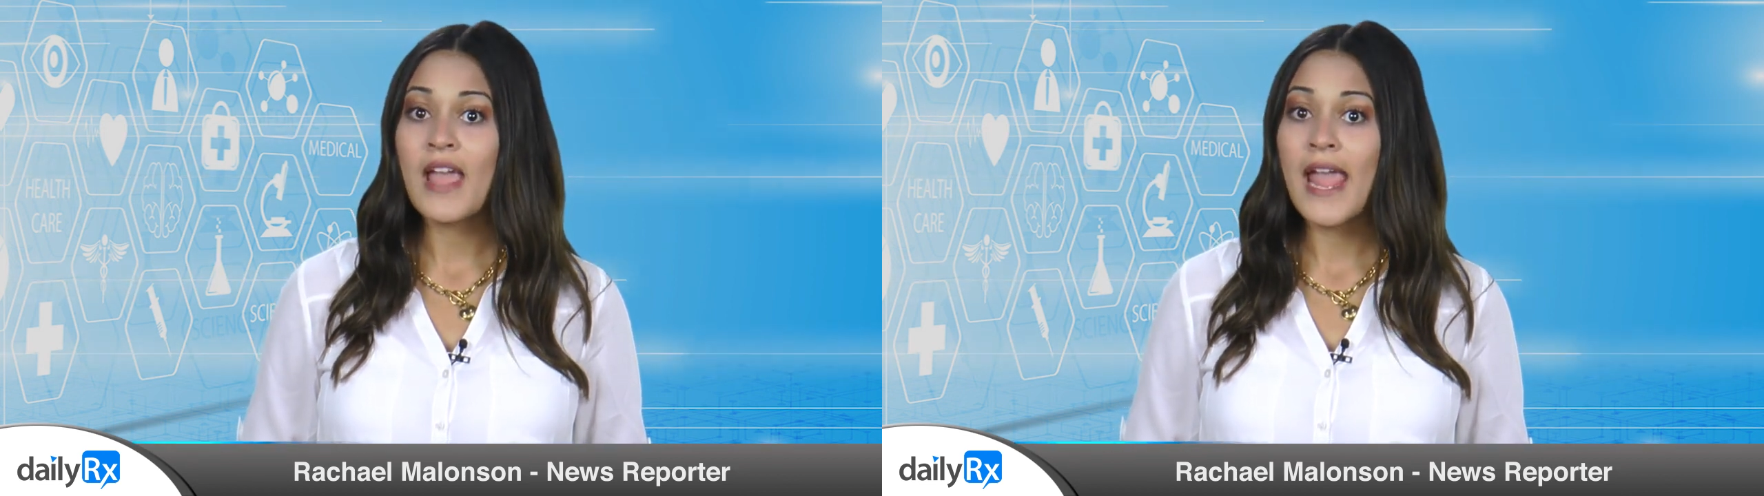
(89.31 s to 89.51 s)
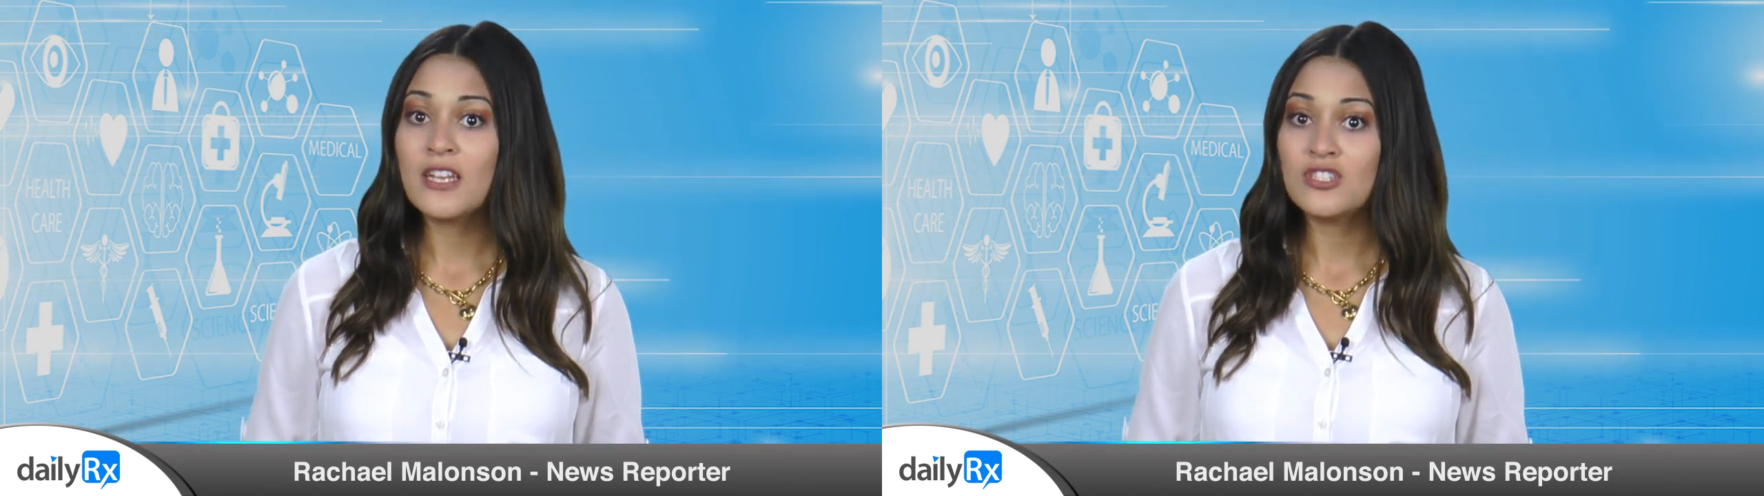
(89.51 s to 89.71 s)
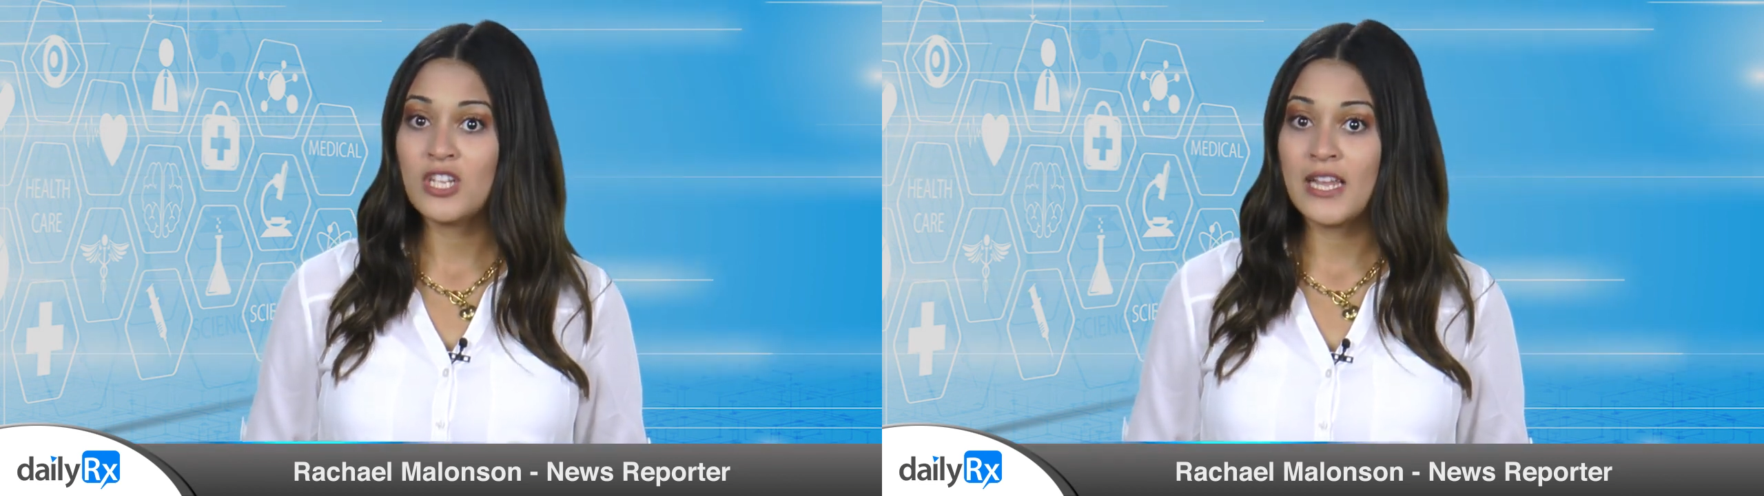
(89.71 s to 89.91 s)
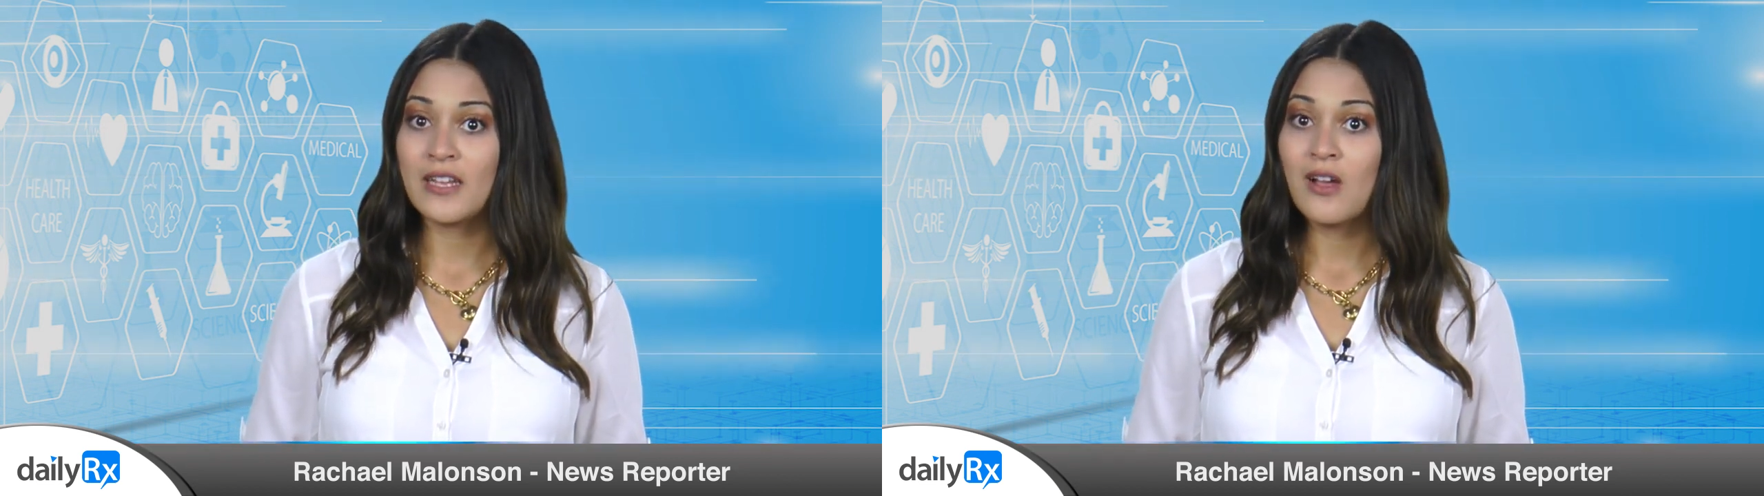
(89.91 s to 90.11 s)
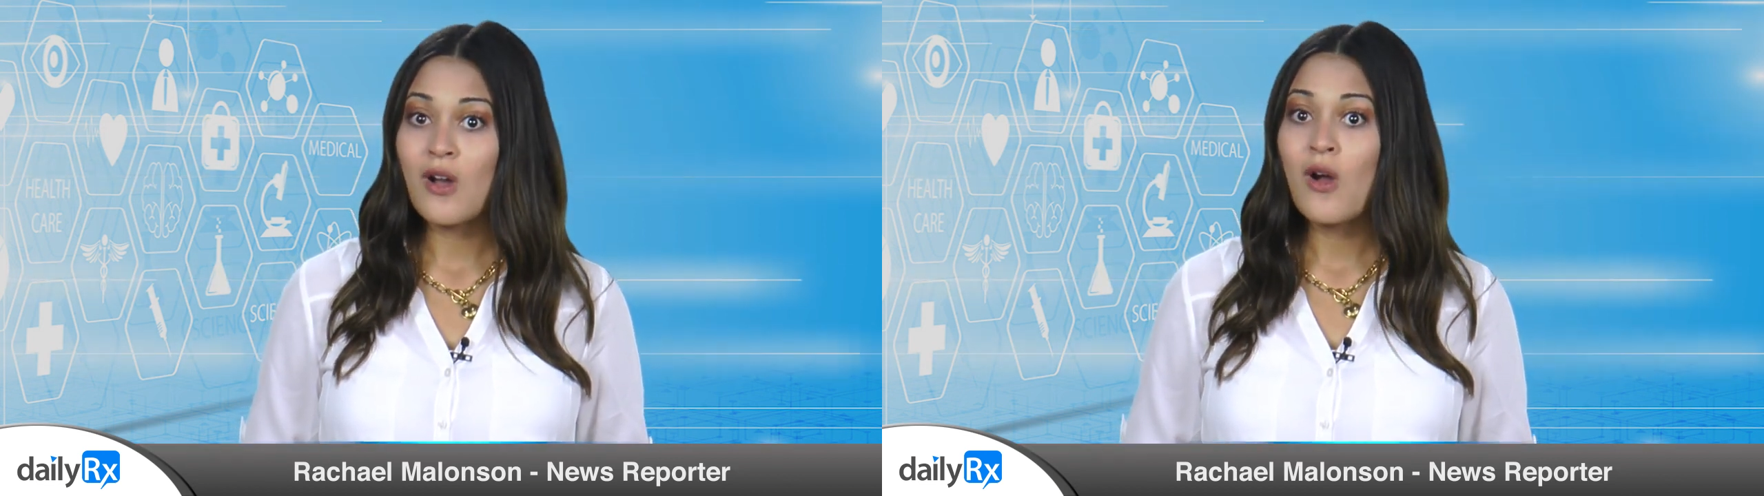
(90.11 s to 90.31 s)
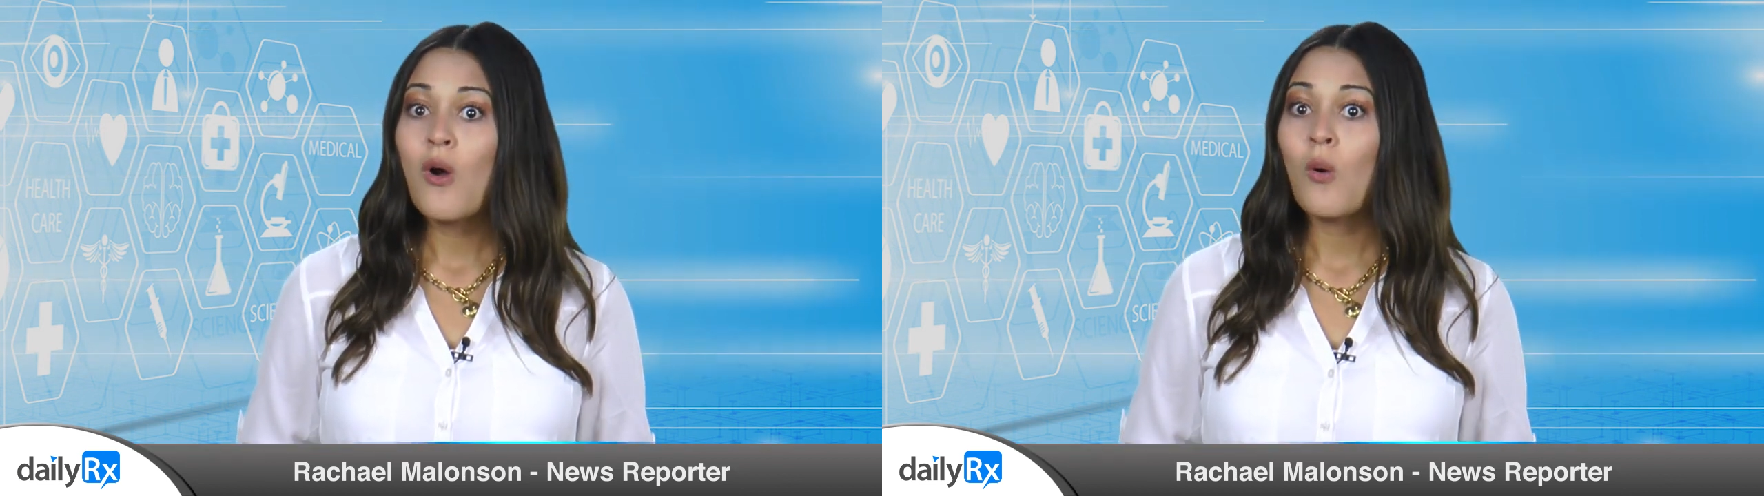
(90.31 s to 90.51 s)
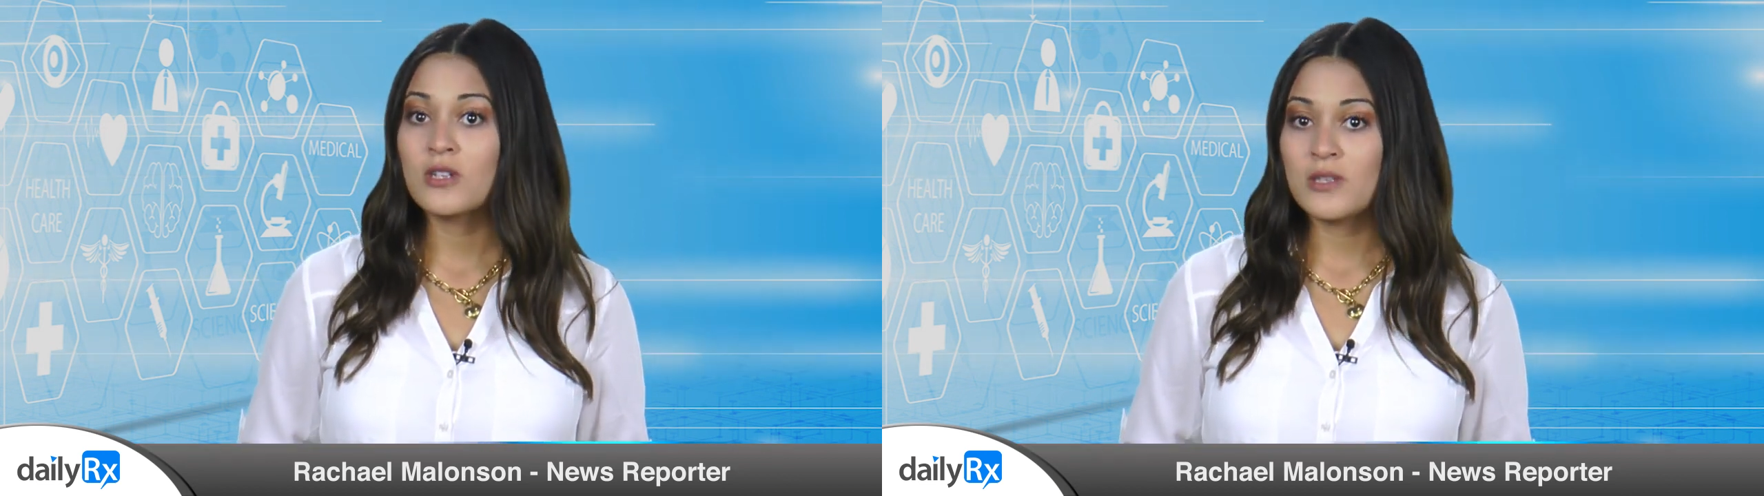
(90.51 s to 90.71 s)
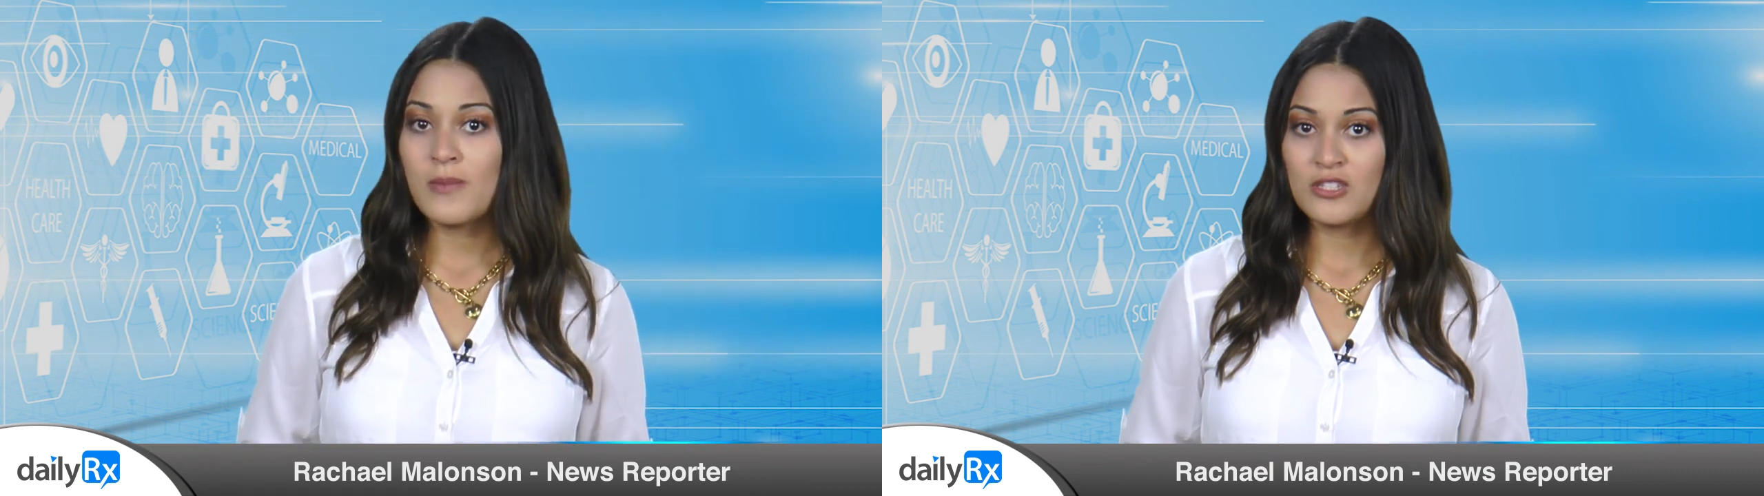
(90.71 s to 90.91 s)
aging or
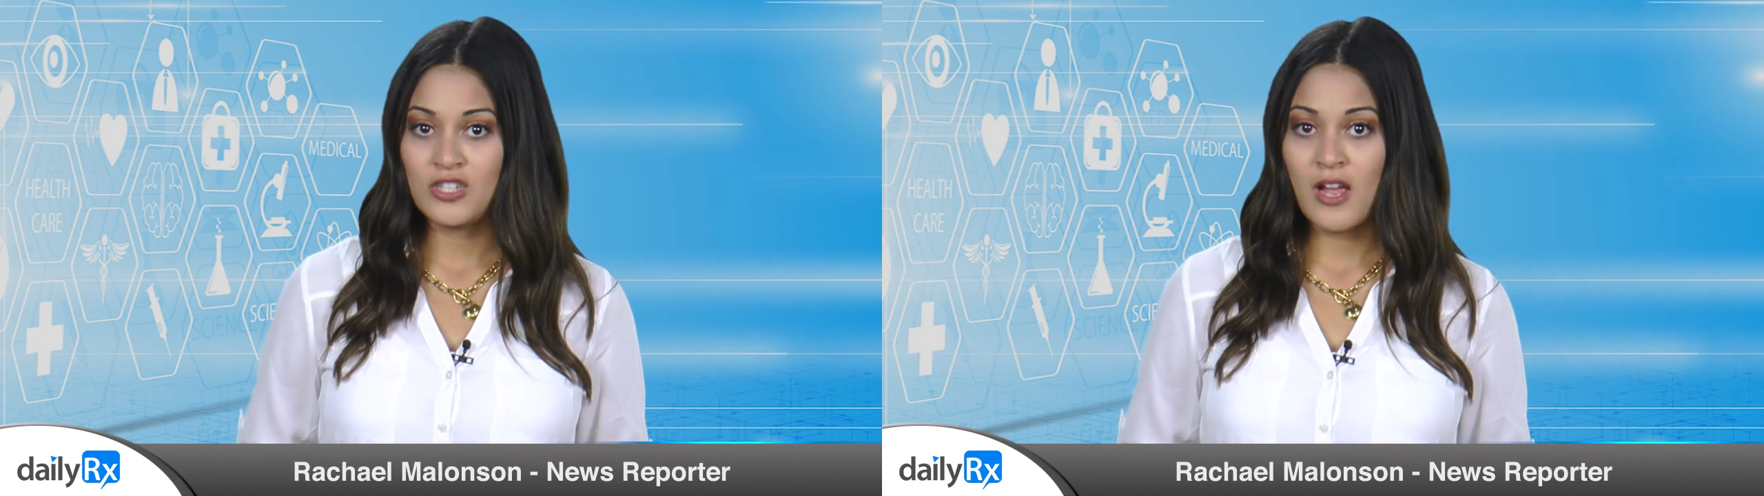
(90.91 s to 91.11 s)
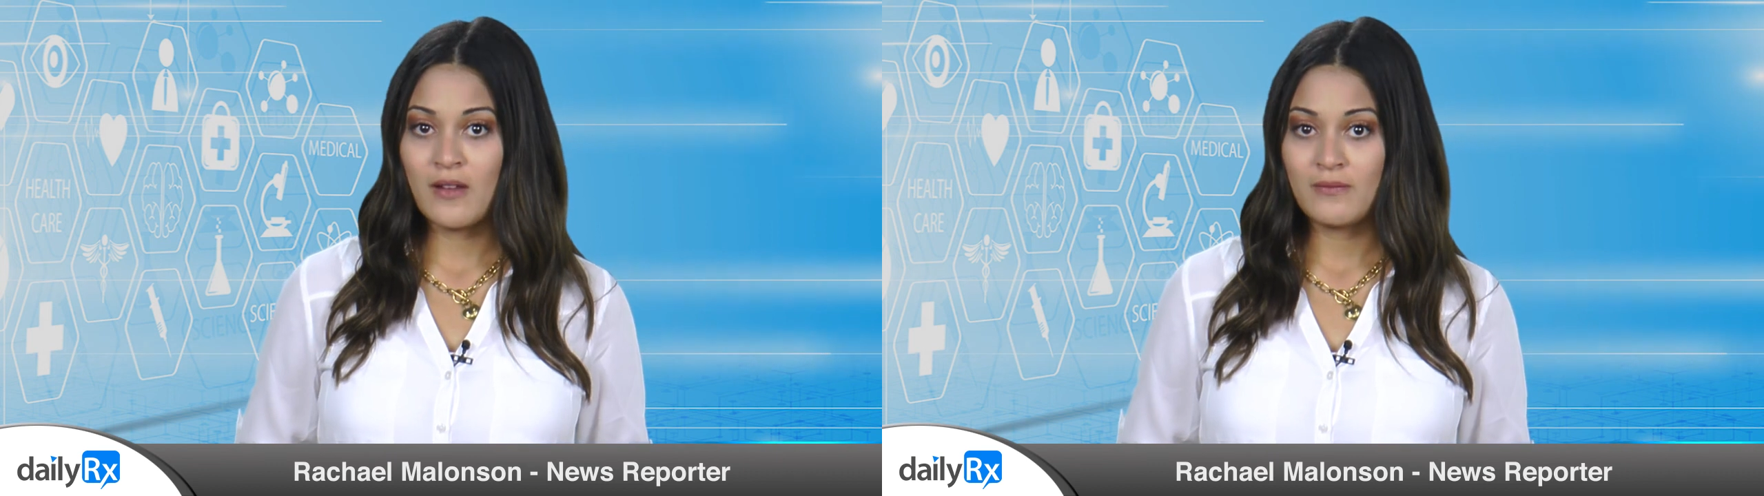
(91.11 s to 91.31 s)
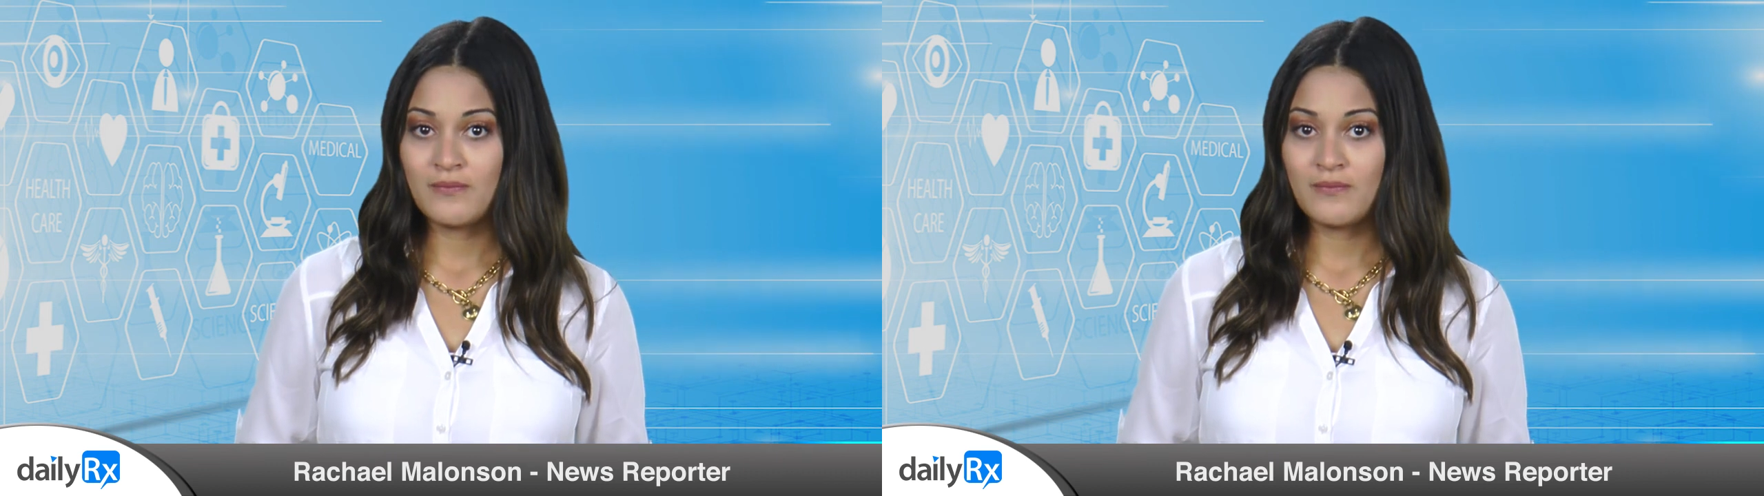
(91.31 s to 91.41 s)
dementia.